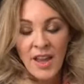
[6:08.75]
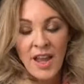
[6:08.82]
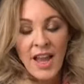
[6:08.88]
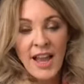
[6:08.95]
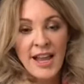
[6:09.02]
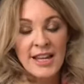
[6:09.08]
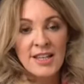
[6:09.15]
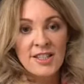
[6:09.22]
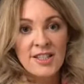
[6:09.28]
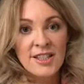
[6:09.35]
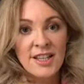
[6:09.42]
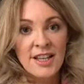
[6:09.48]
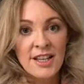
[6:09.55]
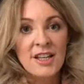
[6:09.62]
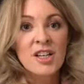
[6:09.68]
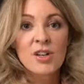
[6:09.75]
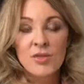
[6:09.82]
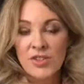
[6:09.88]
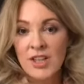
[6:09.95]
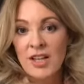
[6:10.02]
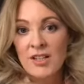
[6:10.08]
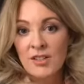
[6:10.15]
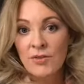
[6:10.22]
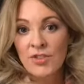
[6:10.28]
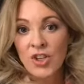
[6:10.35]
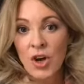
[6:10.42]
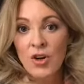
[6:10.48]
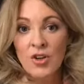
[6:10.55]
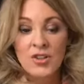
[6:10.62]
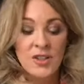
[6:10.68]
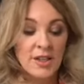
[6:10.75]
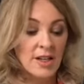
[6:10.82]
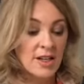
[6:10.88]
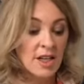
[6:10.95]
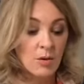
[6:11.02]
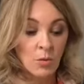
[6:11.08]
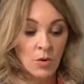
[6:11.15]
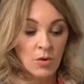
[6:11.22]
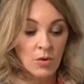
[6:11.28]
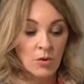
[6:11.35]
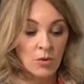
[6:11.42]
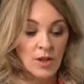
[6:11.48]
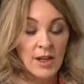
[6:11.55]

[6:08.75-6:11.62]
And clinical studies have shown us that it will